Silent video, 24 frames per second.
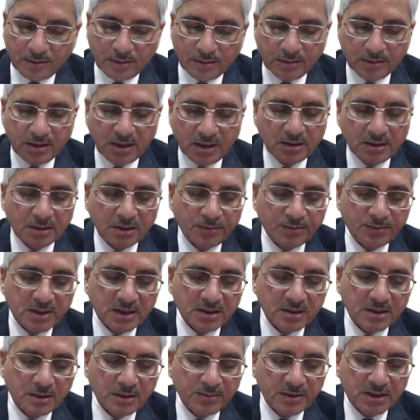this
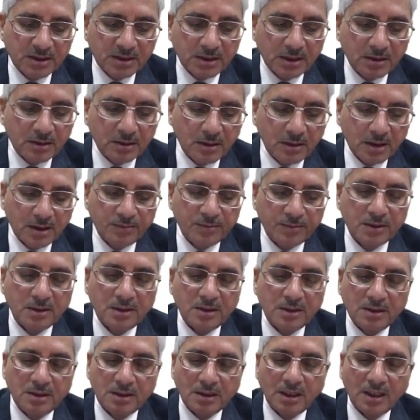subsystem is
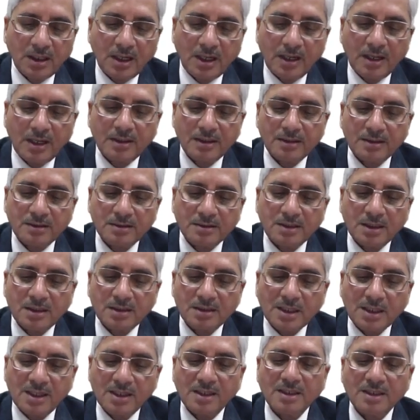controllable, and
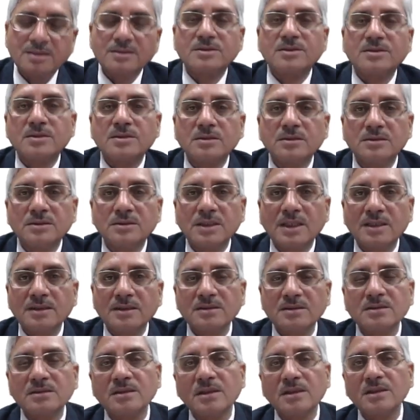delta H, that
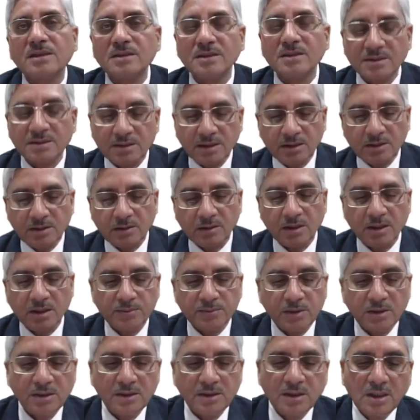state is
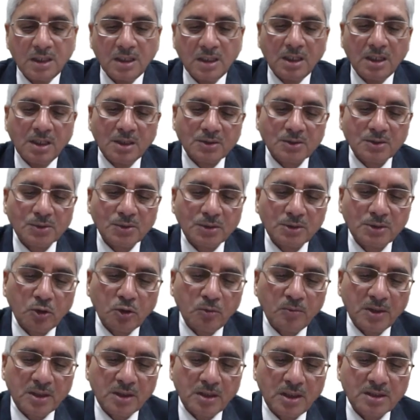controllable, so the
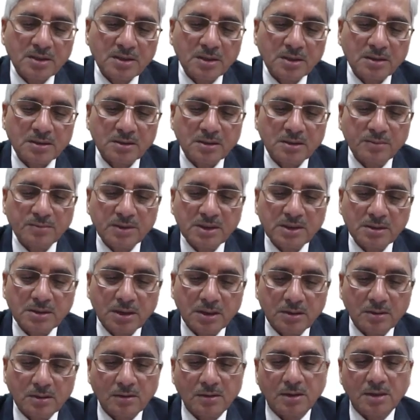overall system is
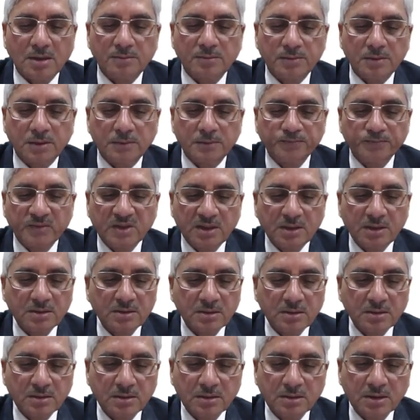controllable.
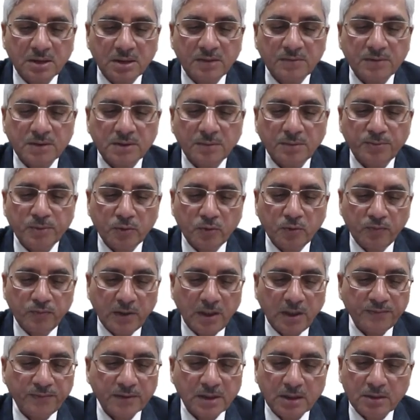This gives the proof
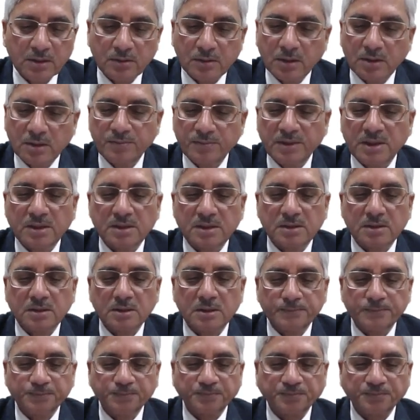of controllability.